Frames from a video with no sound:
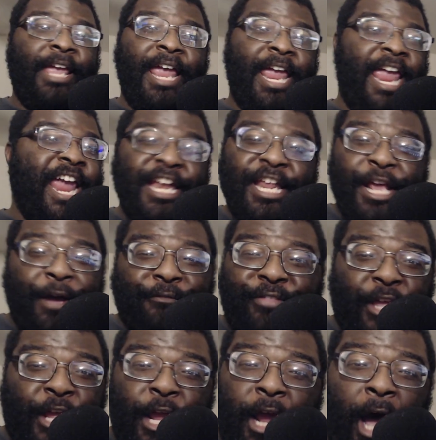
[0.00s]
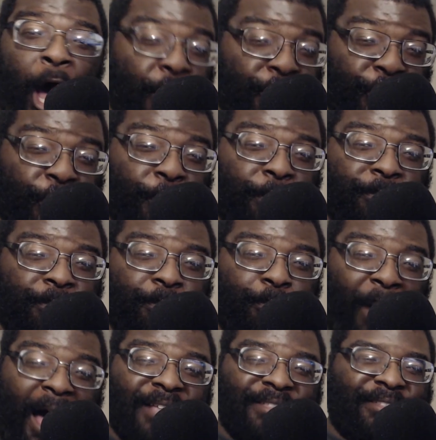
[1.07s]
any of the other
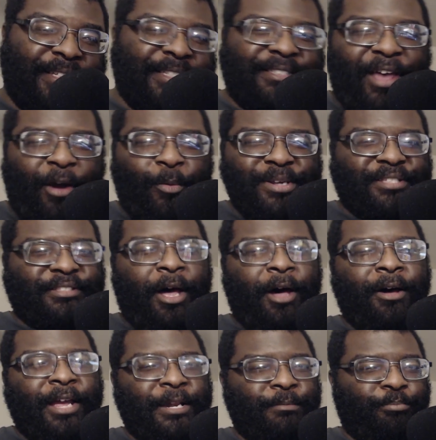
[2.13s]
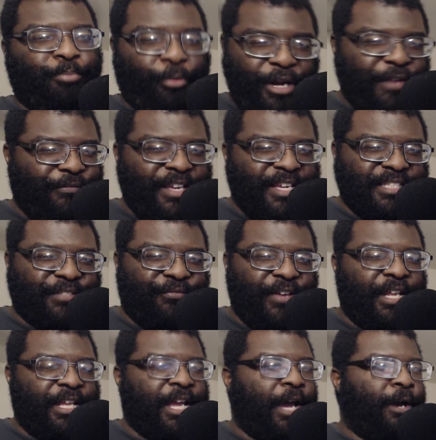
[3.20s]
bosses that we saw in previous
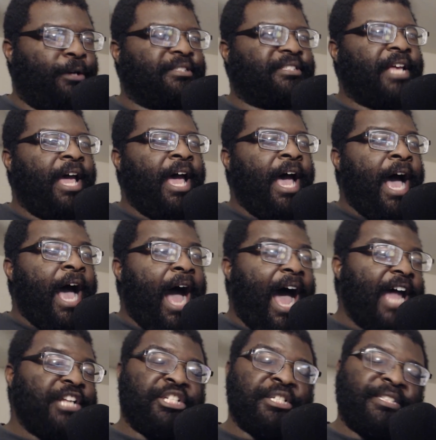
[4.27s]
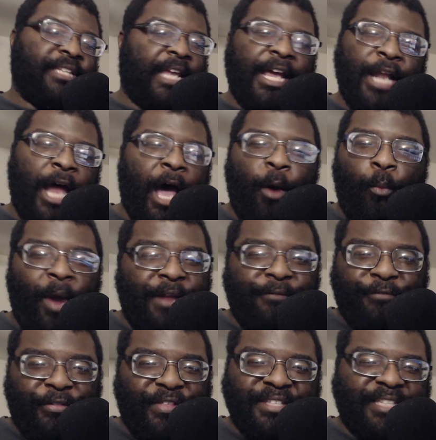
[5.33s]
videos. I just cannot wait
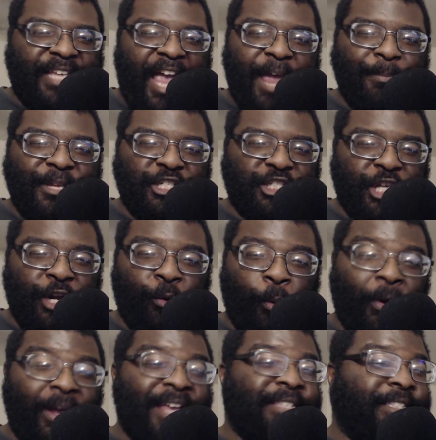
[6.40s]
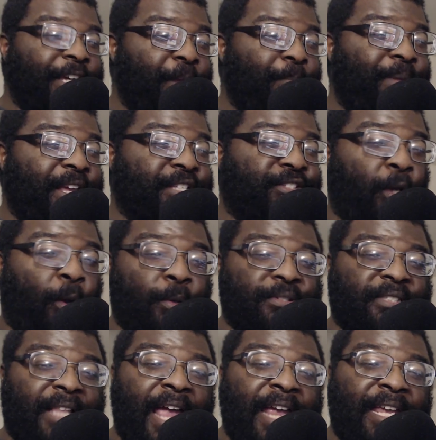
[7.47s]
for this game in general. It's going to be a
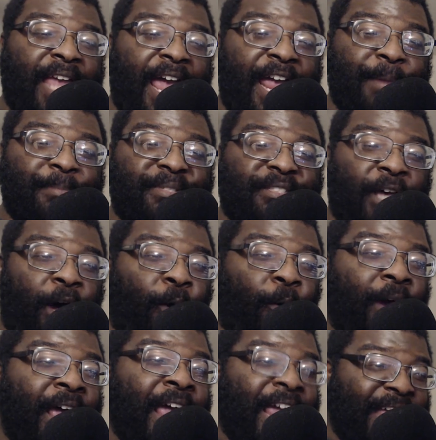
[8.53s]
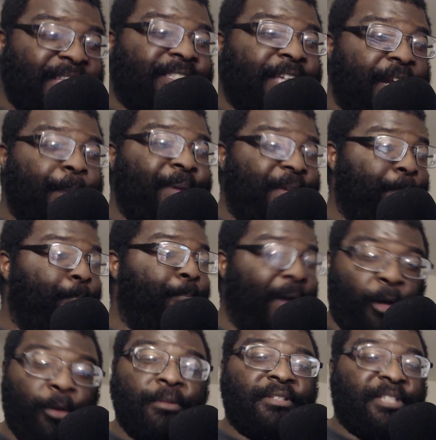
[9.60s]
Souls like game, so it's going to be
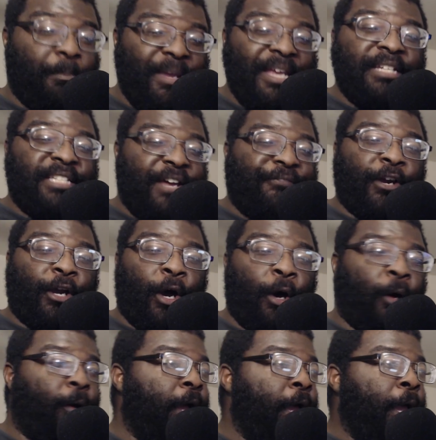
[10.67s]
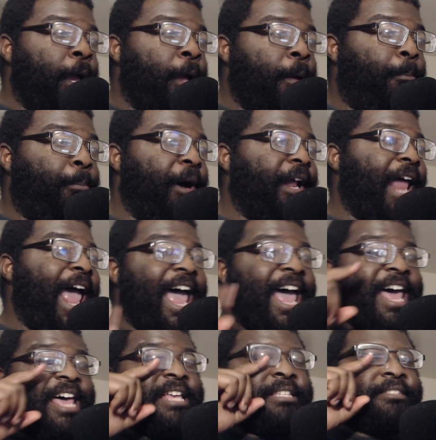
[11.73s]
built to be difficult, but
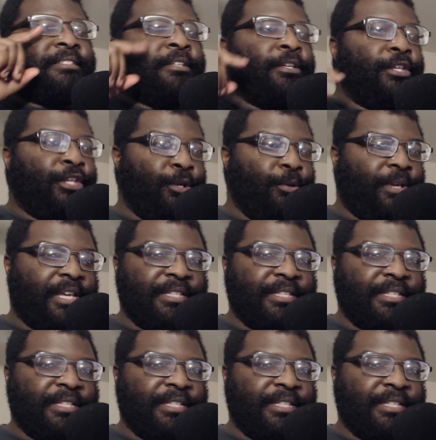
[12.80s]
as you can